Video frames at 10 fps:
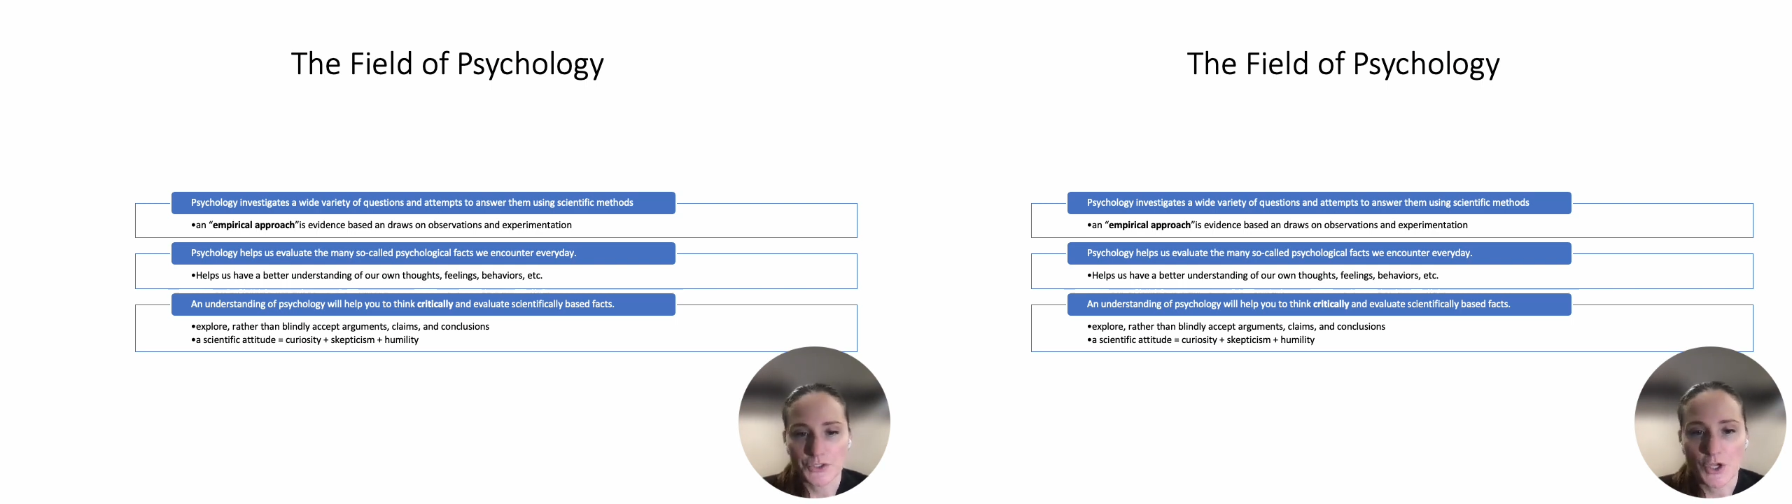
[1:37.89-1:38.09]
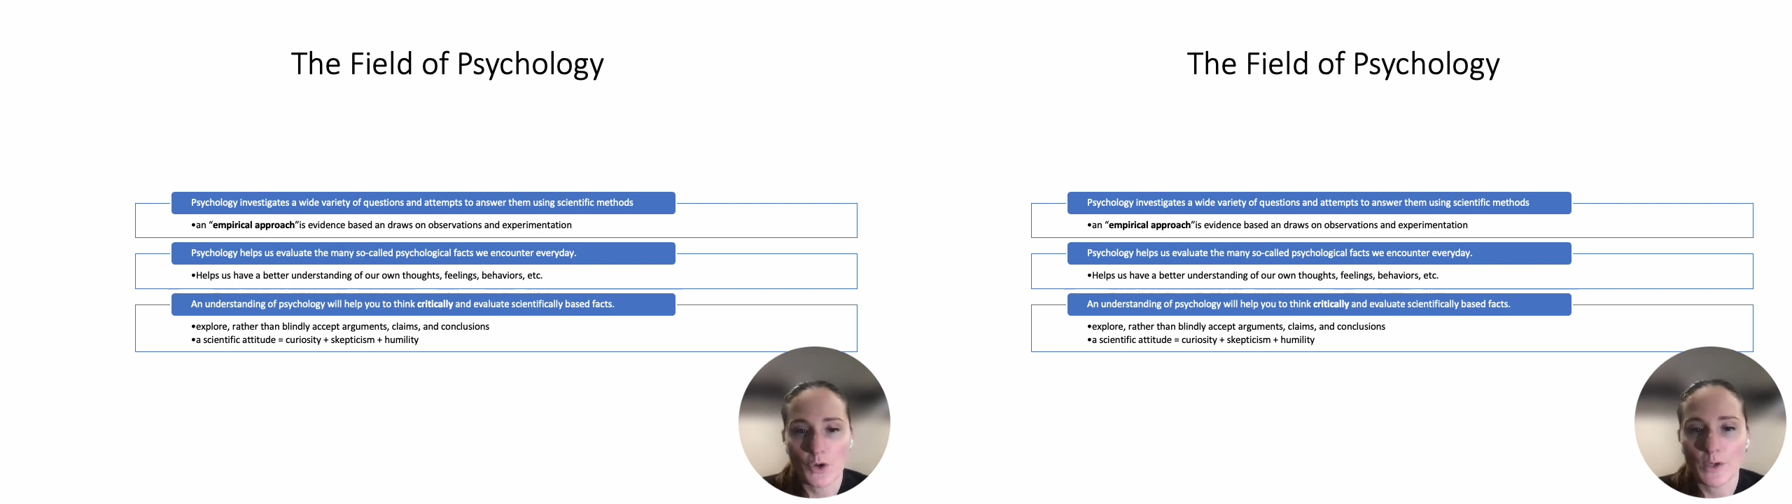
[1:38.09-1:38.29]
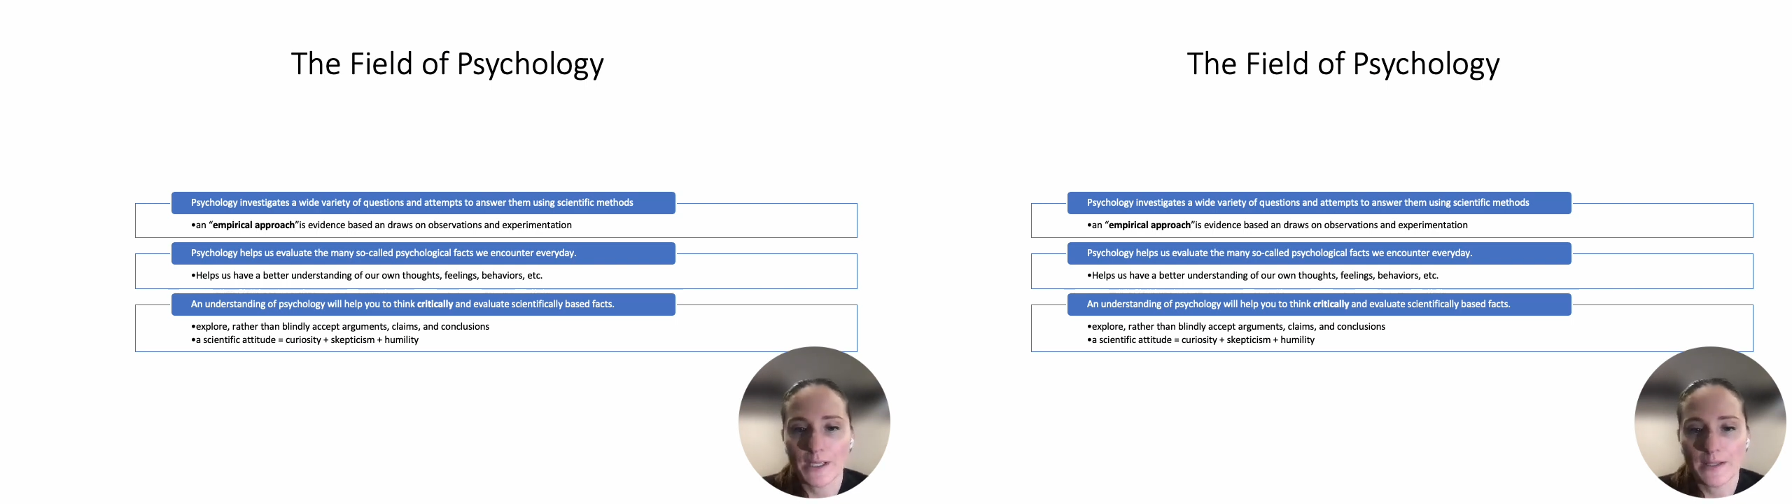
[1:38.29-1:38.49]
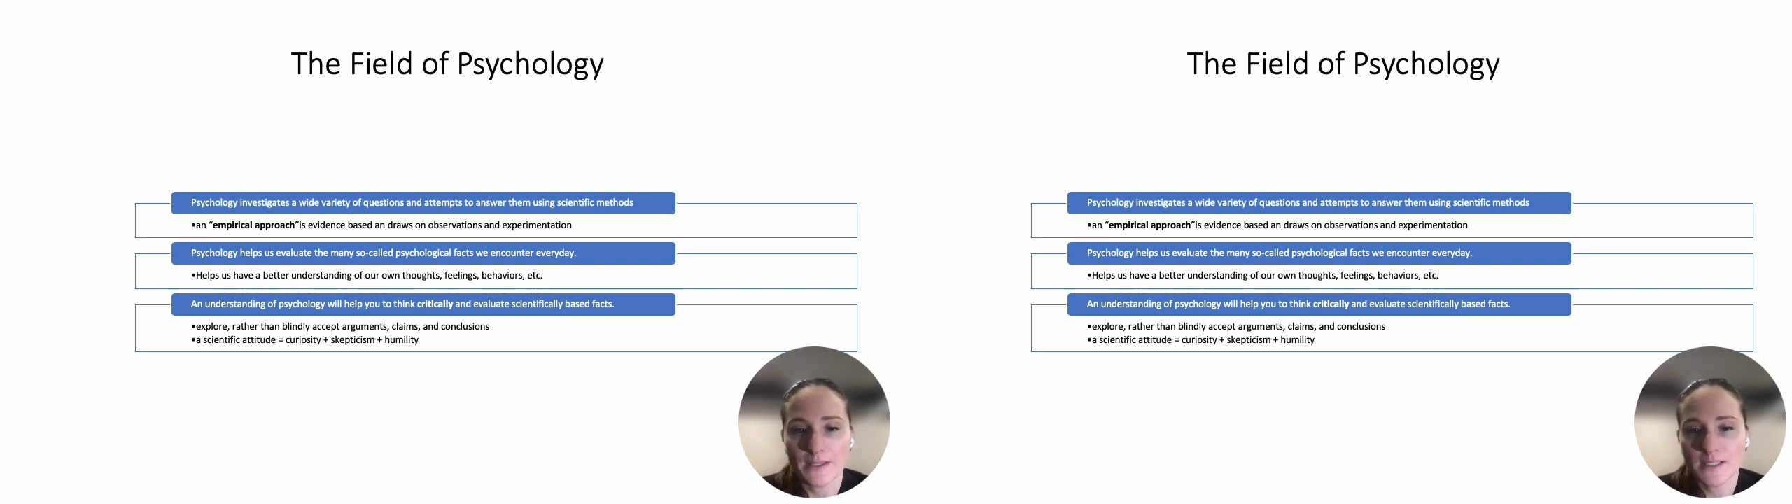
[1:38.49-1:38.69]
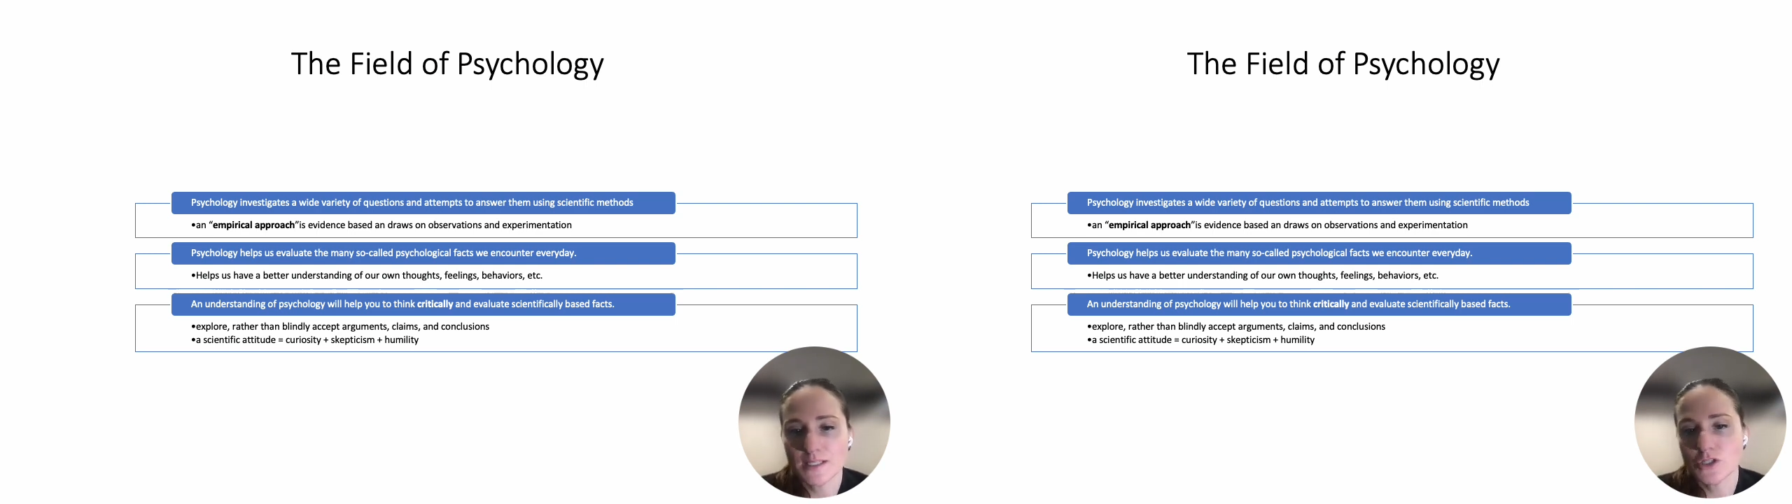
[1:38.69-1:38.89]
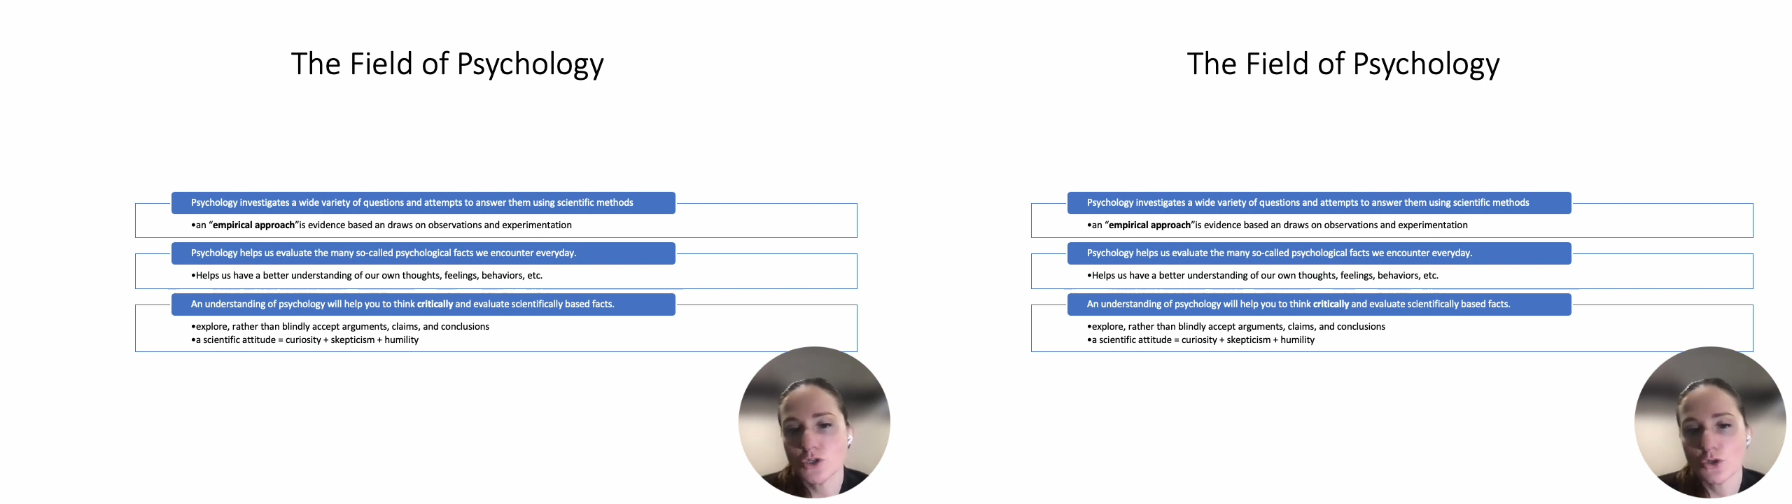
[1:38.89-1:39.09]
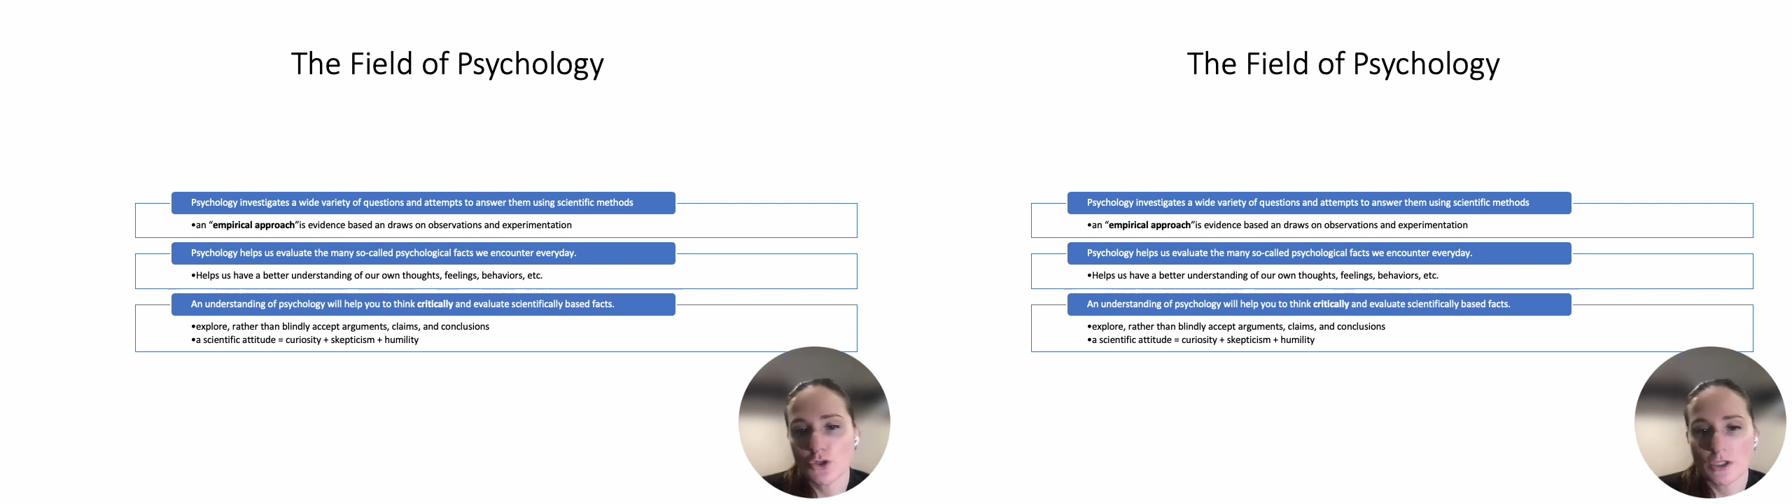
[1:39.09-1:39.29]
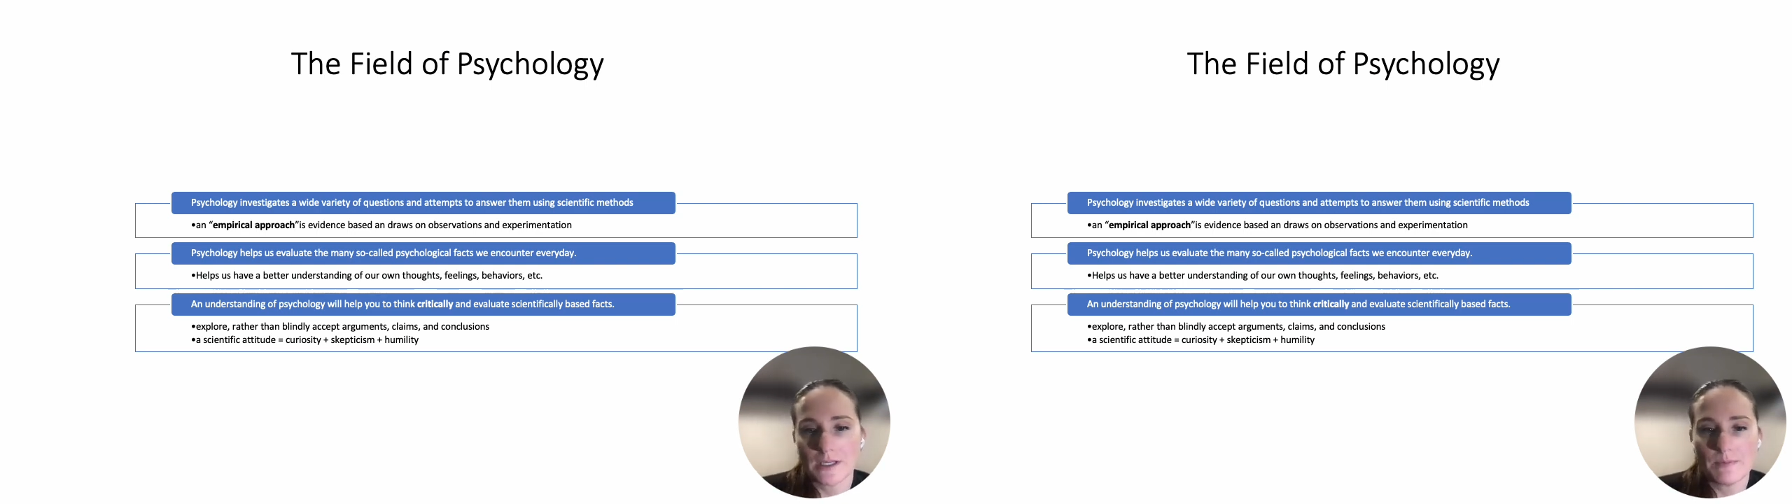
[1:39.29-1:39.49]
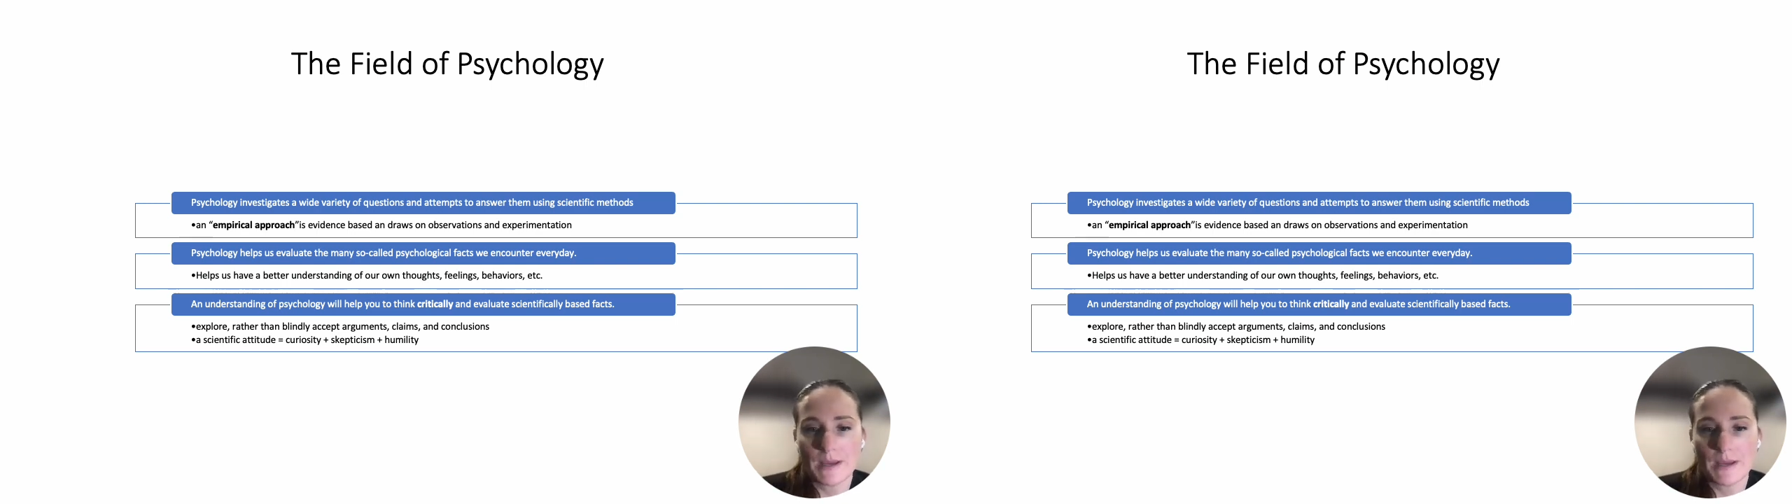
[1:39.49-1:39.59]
So this is usually